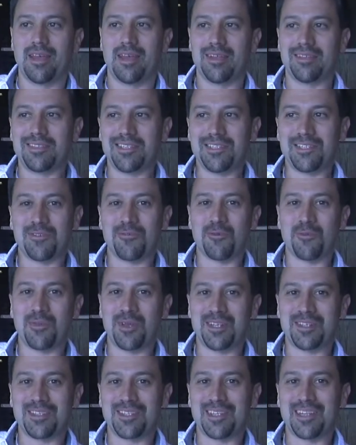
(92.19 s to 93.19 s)
It's easy for me
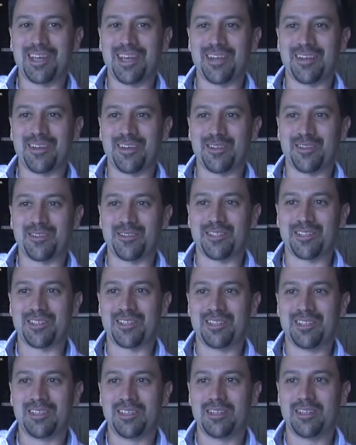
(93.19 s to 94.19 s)
to see that in others.
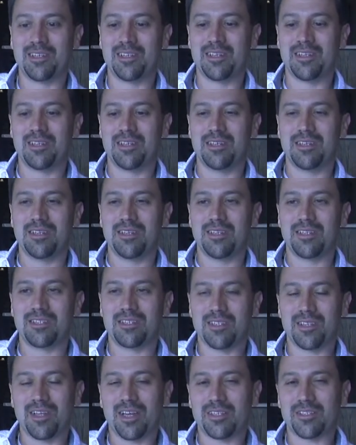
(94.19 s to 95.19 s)
It's
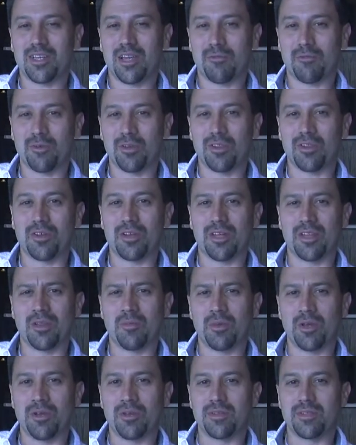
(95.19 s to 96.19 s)
a lot tougher to look in the
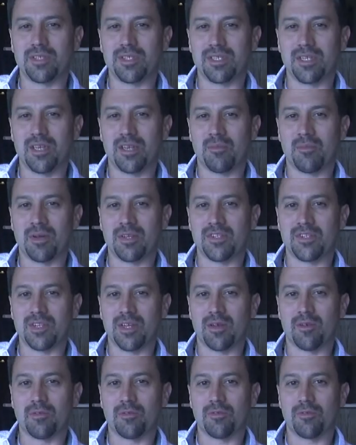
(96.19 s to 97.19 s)
mirror and to see it in
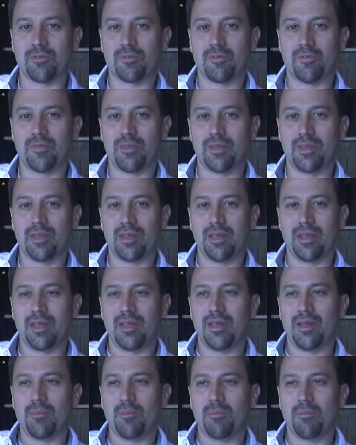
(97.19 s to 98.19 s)
myself.
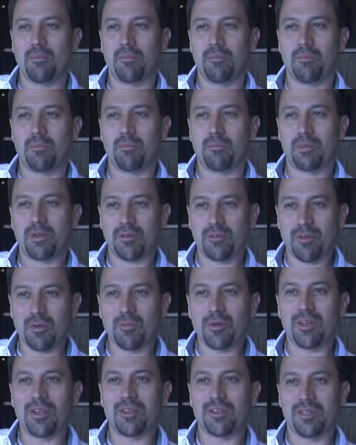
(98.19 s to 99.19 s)
But if I'm
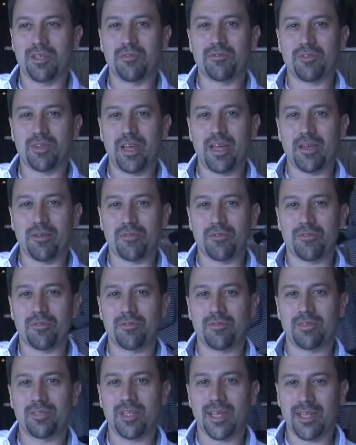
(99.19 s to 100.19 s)
going to live life
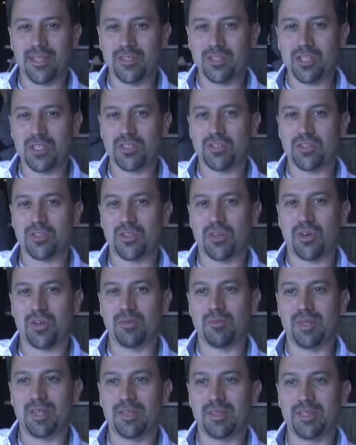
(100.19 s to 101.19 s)
like Jesus
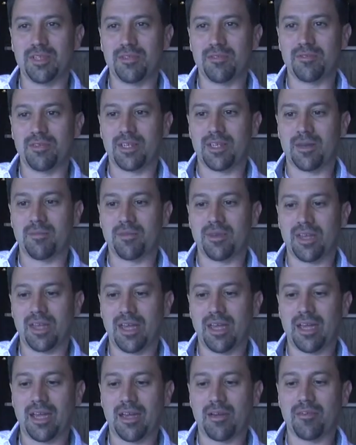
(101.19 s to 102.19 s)
called me to live, then I'm going to
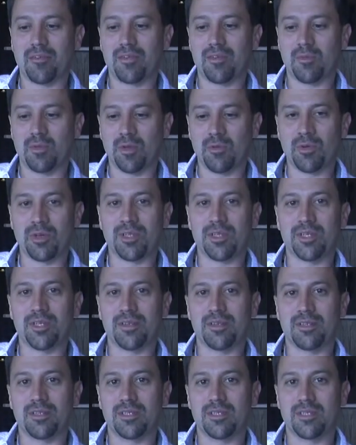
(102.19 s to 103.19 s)
have to be willing
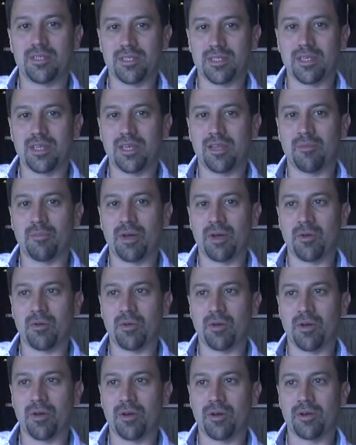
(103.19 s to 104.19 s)
to see it in my own
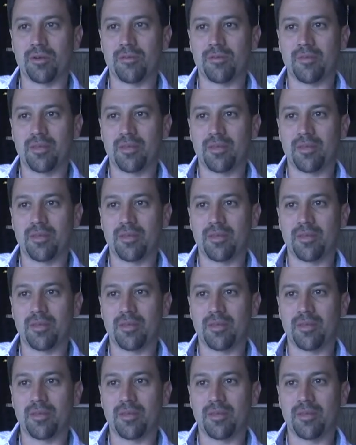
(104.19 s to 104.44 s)
heart.